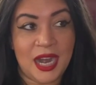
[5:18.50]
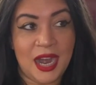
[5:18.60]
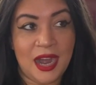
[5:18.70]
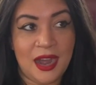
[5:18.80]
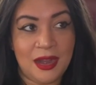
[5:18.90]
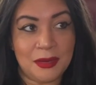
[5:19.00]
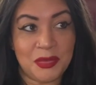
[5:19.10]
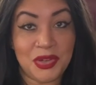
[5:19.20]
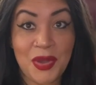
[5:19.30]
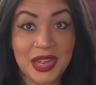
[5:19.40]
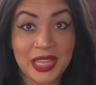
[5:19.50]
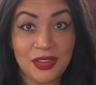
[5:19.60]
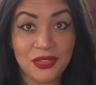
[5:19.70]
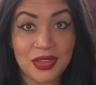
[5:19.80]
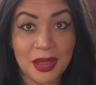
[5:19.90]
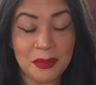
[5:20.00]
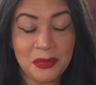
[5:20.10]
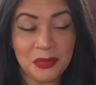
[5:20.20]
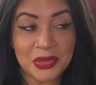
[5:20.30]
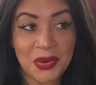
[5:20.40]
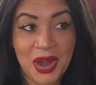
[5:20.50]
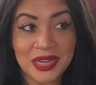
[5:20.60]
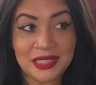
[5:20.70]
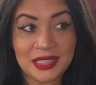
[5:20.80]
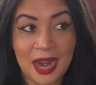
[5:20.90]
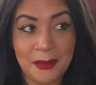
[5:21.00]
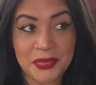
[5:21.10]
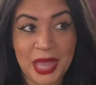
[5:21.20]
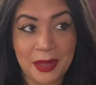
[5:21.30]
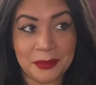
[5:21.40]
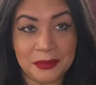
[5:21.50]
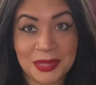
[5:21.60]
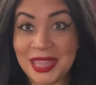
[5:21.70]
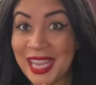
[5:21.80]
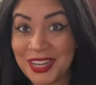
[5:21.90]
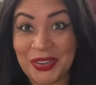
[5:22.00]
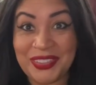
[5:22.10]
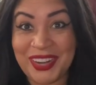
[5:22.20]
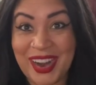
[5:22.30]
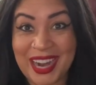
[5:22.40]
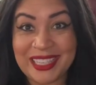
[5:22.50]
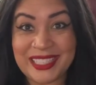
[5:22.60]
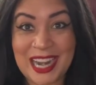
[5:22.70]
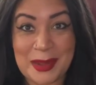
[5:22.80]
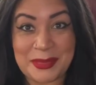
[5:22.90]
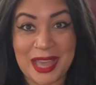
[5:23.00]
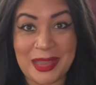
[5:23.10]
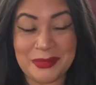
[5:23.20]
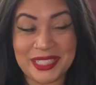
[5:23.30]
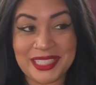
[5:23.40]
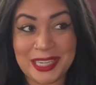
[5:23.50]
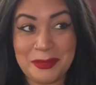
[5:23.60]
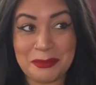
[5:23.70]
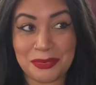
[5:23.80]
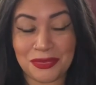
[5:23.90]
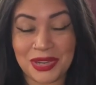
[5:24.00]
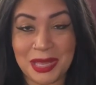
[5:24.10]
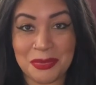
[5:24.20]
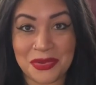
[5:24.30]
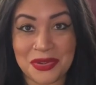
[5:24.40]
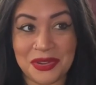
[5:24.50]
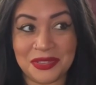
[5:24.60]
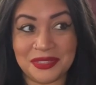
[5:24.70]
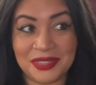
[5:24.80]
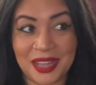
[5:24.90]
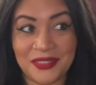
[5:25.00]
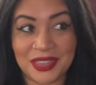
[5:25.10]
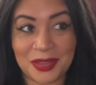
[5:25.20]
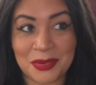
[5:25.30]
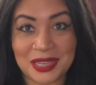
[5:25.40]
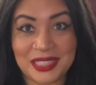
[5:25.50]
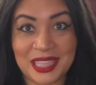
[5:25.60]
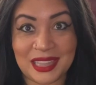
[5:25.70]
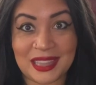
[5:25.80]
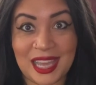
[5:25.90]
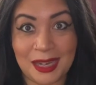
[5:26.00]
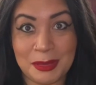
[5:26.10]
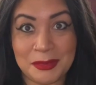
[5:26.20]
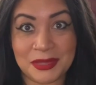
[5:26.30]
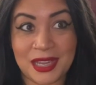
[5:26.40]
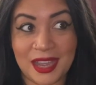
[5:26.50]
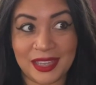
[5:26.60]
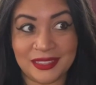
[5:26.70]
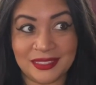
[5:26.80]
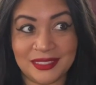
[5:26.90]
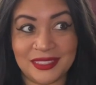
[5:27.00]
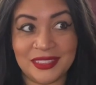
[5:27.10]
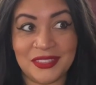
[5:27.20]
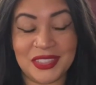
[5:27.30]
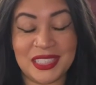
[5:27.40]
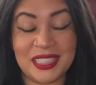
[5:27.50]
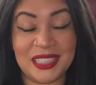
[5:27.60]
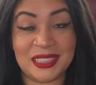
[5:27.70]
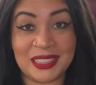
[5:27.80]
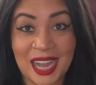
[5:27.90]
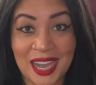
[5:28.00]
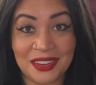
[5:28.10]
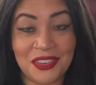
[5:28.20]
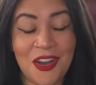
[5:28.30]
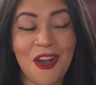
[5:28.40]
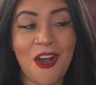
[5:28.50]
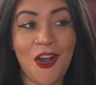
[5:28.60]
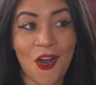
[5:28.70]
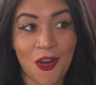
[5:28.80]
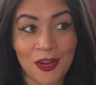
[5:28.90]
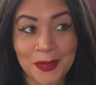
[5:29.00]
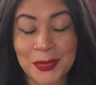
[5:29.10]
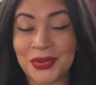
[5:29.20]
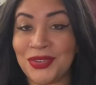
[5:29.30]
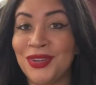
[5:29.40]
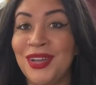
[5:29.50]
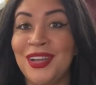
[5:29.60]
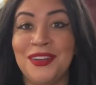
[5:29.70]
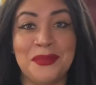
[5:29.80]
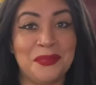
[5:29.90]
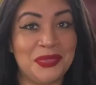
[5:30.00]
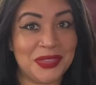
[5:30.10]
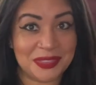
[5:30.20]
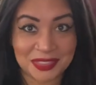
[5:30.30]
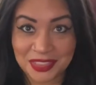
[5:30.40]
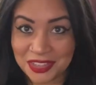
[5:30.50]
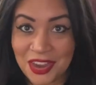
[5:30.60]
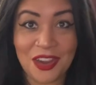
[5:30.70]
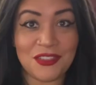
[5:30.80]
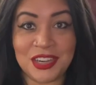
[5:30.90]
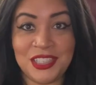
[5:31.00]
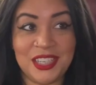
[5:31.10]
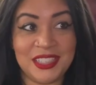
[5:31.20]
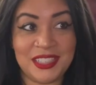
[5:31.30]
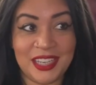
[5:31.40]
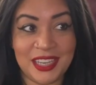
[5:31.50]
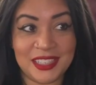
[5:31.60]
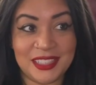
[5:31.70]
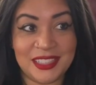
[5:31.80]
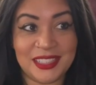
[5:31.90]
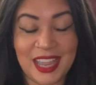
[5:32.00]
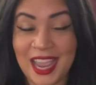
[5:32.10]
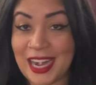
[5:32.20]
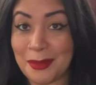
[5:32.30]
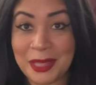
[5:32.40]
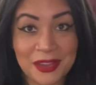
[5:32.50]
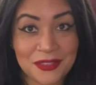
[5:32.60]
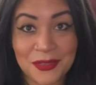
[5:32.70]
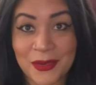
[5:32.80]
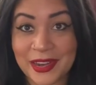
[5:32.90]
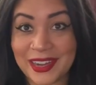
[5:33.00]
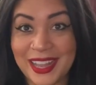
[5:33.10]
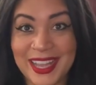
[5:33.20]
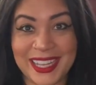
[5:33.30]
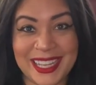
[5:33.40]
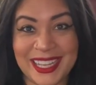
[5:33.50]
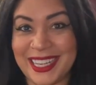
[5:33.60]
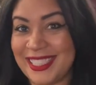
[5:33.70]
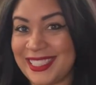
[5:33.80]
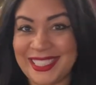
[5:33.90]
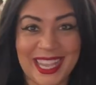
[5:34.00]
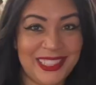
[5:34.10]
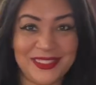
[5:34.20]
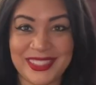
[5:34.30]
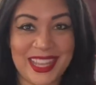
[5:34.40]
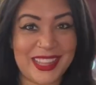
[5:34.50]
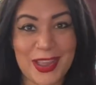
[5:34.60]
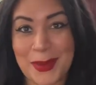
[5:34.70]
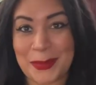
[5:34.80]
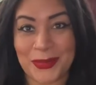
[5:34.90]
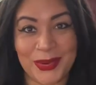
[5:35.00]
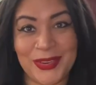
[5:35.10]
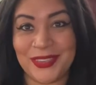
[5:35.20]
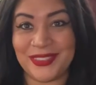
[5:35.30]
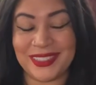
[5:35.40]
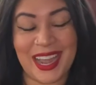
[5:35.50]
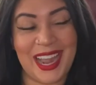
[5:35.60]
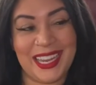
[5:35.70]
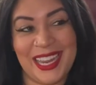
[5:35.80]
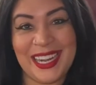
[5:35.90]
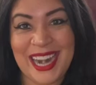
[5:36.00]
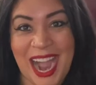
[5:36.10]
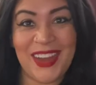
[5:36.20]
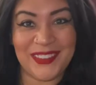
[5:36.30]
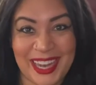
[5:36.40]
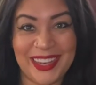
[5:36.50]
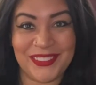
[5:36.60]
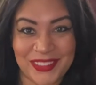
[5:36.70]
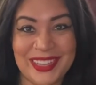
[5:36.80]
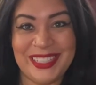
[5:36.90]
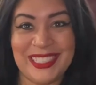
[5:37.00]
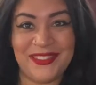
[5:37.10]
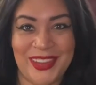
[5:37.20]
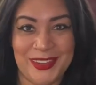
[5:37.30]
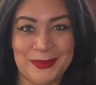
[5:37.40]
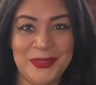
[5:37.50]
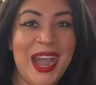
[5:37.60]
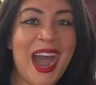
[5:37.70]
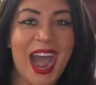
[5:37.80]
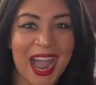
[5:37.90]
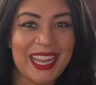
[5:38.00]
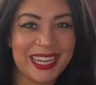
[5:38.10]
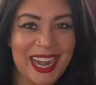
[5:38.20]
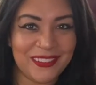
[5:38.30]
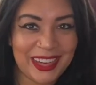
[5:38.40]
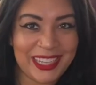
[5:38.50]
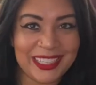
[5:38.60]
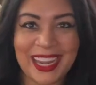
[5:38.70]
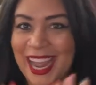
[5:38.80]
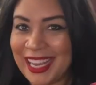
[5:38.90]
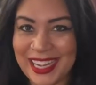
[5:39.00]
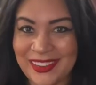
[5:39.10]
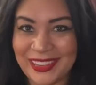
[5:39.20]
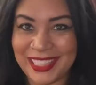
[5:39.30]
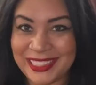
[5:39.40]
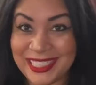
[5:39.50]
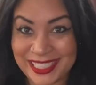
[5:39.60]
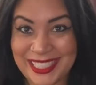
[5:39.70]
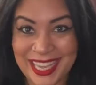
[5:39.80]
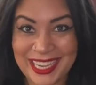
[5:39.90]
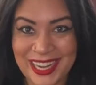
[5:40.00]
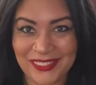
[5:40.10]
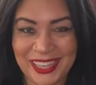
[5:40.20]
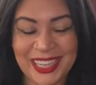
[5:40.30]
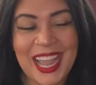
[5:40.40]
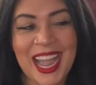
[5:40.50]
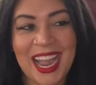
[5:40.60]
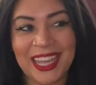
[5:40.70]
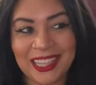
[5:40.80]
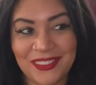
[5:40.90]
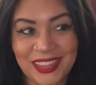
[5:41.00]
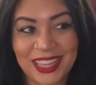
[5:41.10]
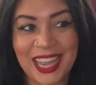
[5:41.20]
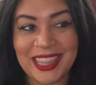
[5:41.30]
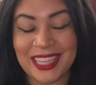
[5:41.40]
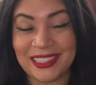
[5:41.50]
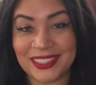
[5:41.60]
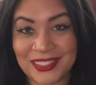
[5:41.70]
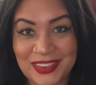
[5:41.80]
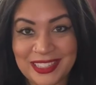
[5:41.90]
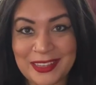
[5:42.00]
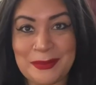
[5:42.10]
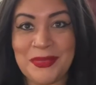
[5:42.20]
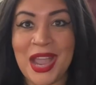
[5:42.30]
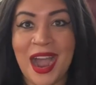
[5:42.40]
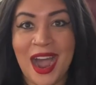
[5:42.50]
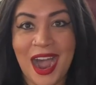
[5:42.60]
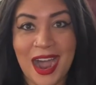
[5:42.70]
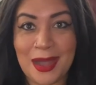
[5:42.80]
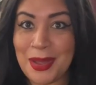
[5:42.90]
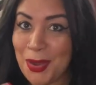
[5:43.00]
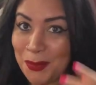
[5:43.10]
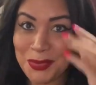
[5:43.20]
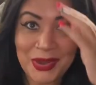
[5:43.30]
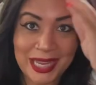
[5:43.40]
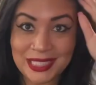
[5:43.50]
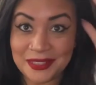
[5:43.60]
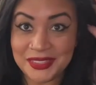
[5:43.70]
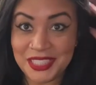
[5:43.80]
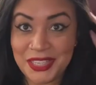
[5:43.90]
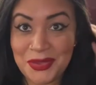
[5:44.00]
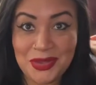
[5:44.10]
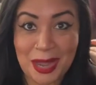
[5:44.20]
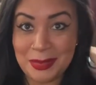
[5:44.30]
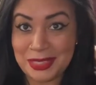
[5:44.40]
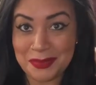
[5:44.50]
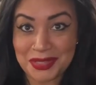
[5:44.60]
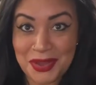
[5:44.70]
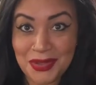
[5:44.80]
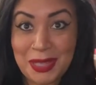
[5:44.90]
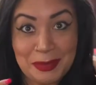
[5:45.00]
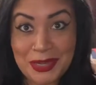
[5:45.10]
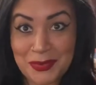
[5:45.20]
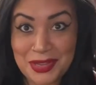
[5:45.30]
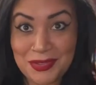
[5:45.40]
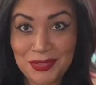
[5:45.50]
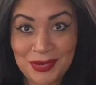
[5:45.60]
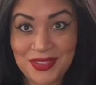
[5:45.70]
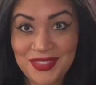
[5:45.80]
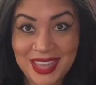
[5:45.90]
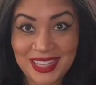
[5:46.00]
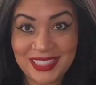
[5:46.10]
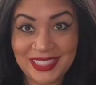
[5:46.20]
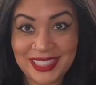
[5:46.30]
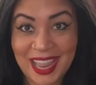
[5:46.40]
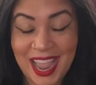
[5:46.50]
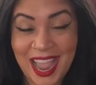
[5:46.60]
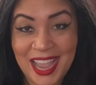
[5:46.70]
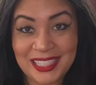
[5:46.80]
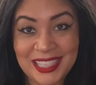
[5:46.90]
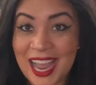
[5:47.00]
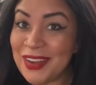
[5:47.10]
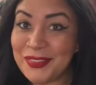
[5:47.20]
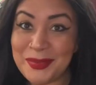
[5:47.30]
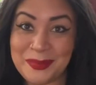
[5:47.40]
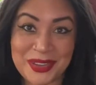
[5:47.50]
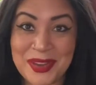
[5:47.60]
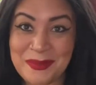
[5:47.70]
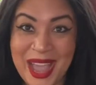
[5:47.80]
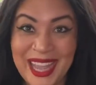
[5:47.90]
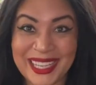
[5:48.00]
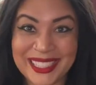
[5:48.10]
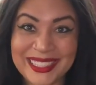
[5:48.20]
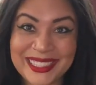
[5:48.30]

Um, we know how to kill them. We know how to stop them. They don't know how to stop them. It's going to be pretty brutal. I feel like we're going to see a lot of people die. I'm going to see a lot of horrible, gut-wrenching scenes, and I'm here for it. it is Salem's Cellar approved. I cannot wait for this film. I cannot wait. I cannot wait. Did I say I cannot wait? I love it. I think it looks awesome. Uh, I hope you guys loved it too. Comment down below. Let me know what you thought of this, and I will be right back.